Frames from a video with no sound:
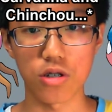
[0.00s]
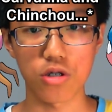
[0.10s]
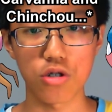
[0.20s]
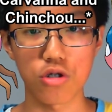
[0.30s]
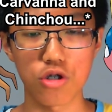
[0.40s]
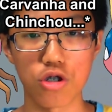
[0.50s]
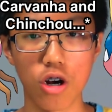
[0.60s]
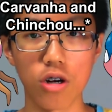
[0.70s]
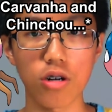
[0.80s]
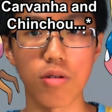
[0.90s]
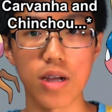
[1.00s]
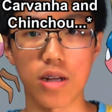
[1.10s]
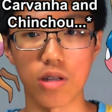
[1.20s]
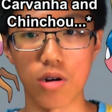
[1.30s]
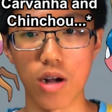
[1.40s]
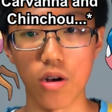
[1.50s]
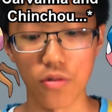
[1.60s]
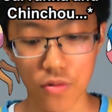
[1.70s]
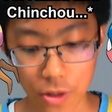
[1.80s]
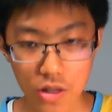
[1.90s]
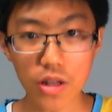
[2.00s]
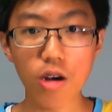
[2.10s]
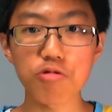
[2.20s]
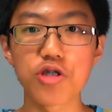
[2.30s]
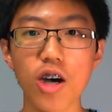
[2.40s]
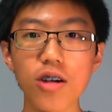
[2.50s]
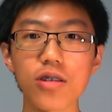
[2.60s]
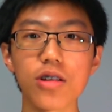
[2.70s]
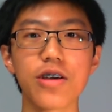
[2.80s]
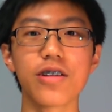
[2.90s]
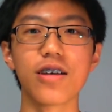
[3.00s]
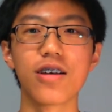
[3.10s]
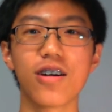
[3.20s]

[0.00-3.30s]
just chunk away at their health. Now, Ducklett,